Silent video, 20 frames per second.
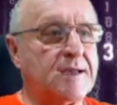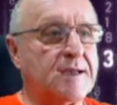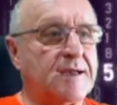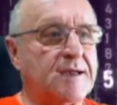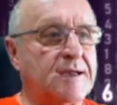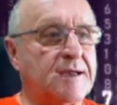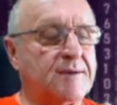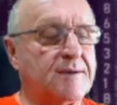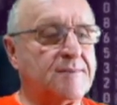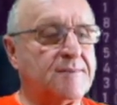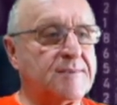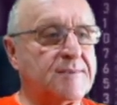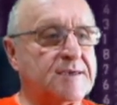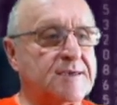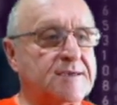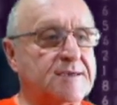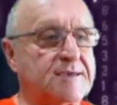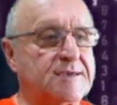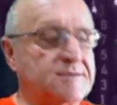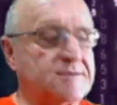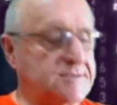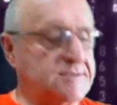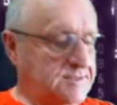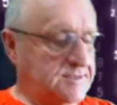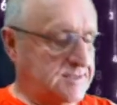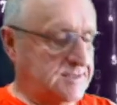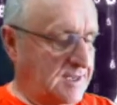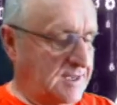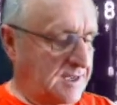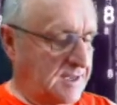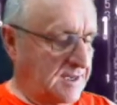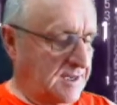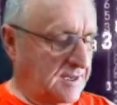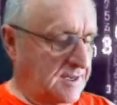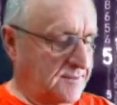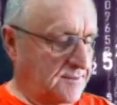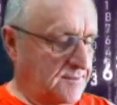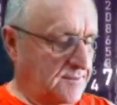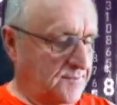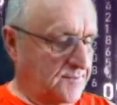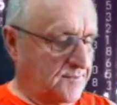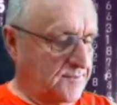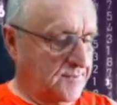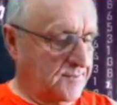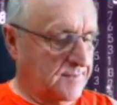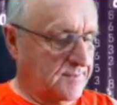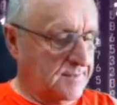uh, is um,